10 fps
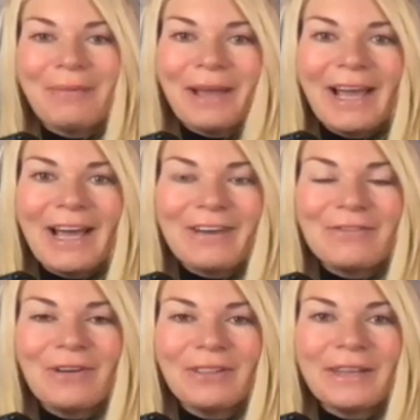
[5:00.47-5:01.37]
might have
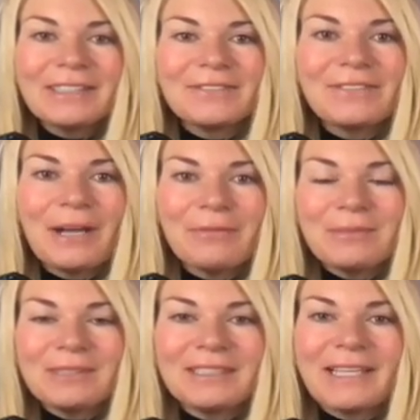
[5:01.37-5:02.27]
less of an
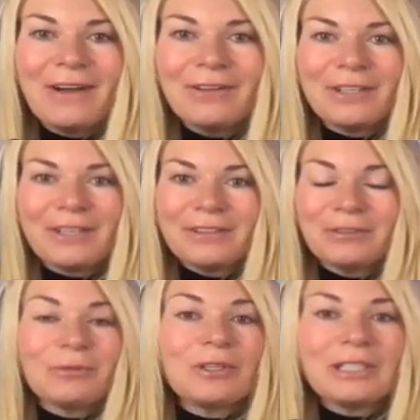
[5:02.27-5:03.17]
optimistic outlook on
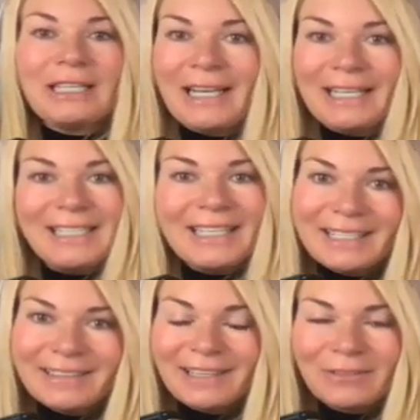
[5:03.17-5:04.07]
this world. And I get
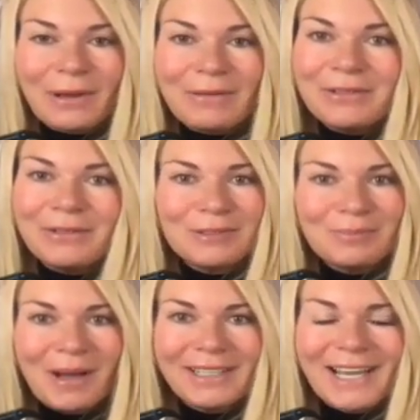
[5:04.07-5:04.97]
it. That's why we do this
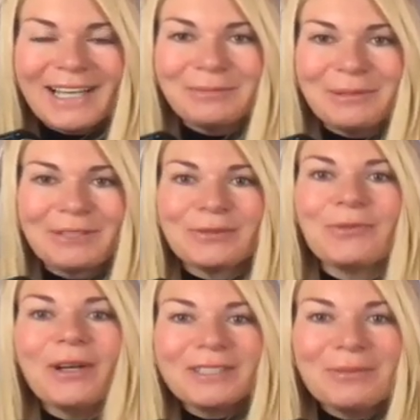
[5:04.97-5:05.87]
podcast, because we
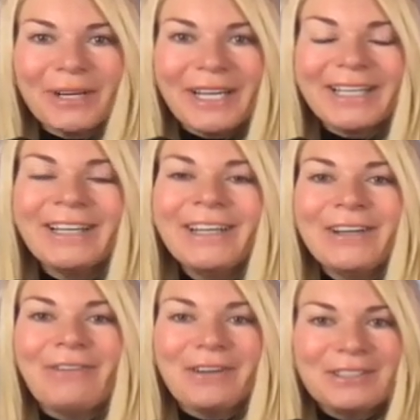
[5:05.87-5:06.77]
want to bring
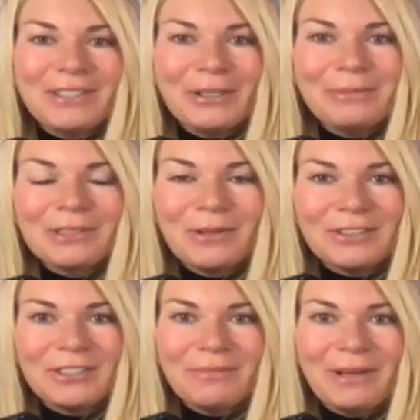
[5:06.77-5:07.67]
varsity humans
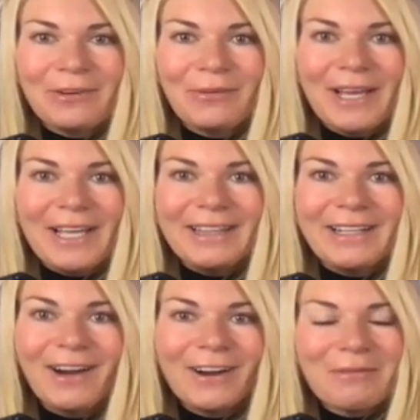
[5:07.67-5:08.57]
questioning a better way
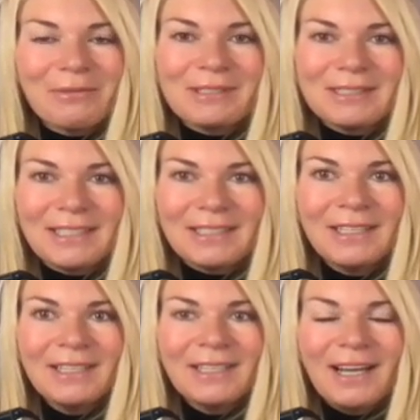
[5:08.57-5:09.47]
that are optimistic
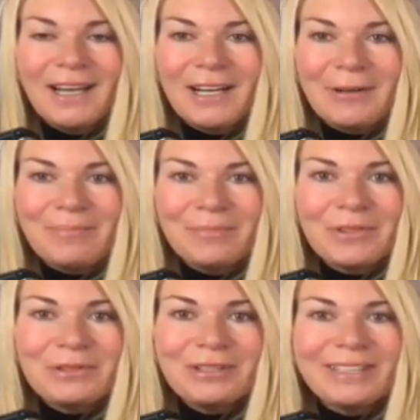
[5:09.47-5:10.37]

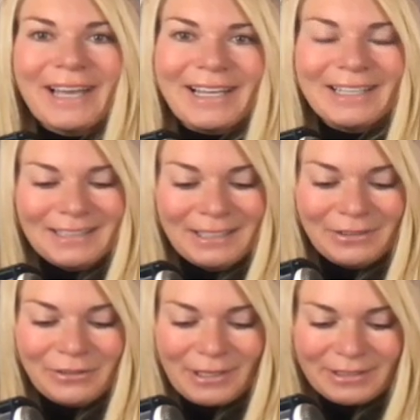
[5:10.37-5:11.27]
to the light. Because I
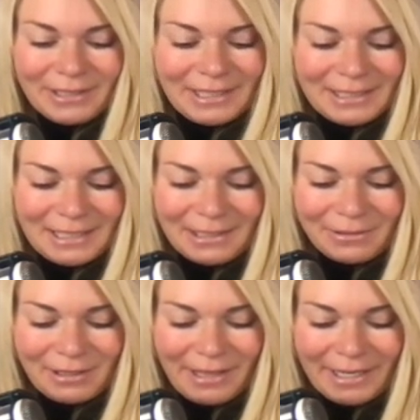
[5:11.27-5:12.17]
know you guys are inundated
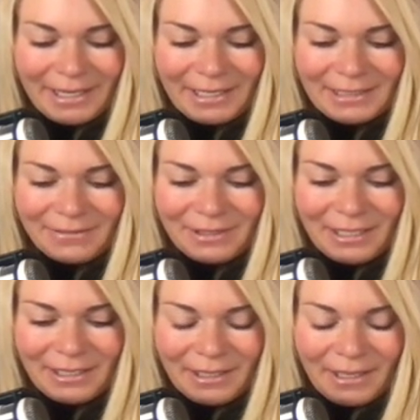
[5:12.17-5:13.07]
with a lot of negativity.